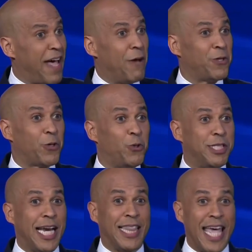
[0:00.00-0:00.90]
of our
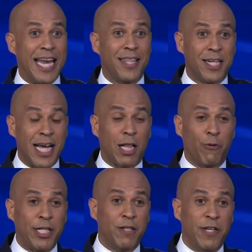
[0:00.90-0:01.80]
founders who said at the end of the
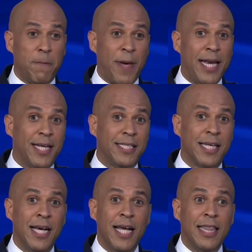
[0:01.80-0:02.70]
Declaration of
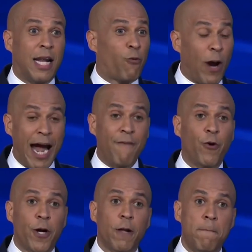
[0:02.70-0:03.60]
Independence that if we're
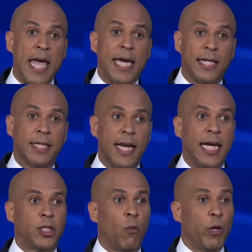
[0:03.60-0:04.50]
ever going to make it as
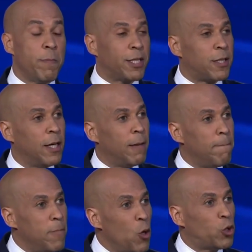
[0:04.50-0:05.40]
a nation, we must
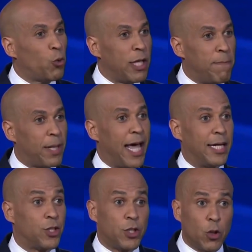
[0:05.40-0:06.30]
mutually
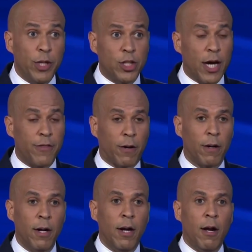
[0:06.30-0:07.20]
pledge to each
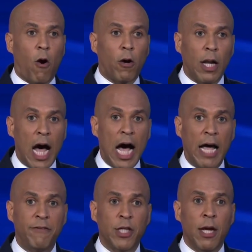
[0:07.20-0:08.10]
other our
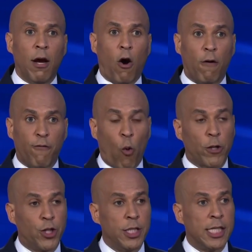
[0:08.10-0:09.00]
lives, our
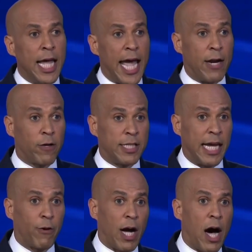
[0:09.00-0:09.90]
fortunes, and
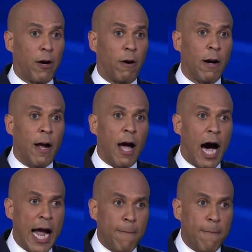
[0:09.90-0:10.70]
our sacred honor.